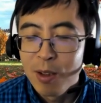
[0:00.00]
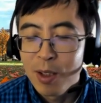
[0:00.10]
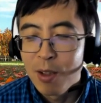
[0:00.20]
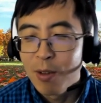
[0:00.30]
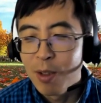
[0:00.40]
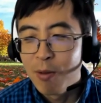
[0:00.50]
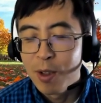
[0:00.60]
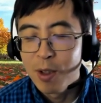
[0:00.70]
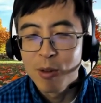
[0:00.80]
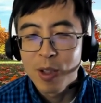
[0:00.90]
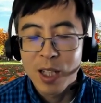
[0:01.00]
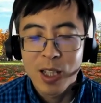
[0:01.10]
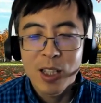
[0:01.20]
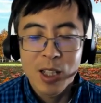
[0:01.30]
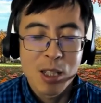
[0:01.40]
if you are
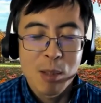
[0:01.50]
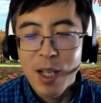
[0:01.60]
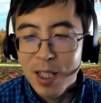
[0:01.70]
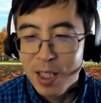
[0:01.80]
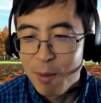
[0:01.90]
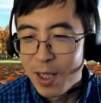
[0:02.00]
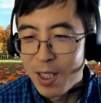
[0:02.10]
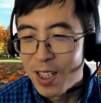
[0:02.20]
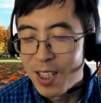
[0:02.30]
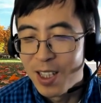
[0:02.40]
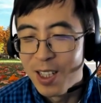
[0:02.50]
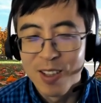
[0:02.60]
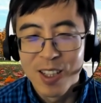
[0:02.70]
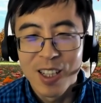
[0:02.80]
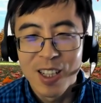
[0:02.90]
not inspired, because
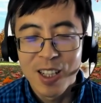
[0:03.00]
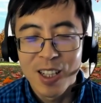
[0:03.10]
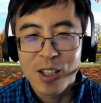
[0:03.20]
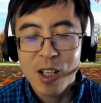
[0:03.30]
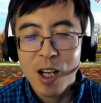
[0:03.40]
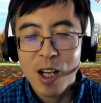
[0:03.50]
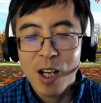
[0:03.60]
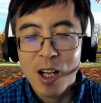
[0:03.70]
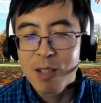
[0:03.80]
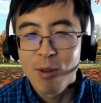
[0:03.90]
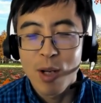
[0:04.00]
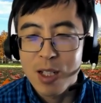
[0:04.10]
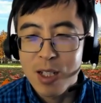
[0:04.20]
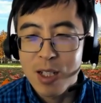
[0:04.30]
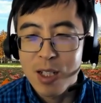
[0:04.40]
there are tons of
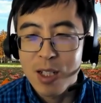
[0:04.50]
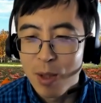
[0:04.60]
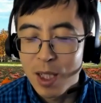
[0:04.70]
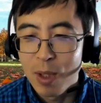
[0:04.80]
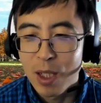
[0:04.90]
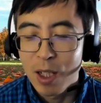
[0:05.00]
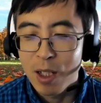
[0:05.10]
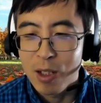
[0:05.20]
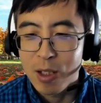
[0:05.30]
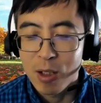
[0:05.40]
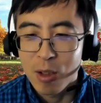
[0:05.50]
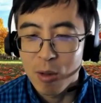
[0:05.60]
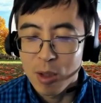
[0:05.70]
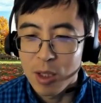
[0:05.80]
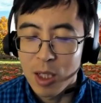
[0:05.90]
questions that we can answer
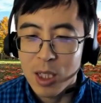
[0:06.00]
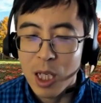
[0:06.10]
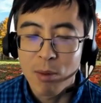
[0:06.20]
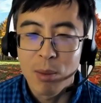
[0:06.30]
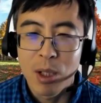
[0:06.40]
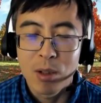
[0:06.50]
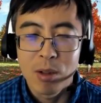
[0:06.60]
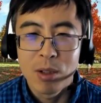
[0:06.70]
using this type of model,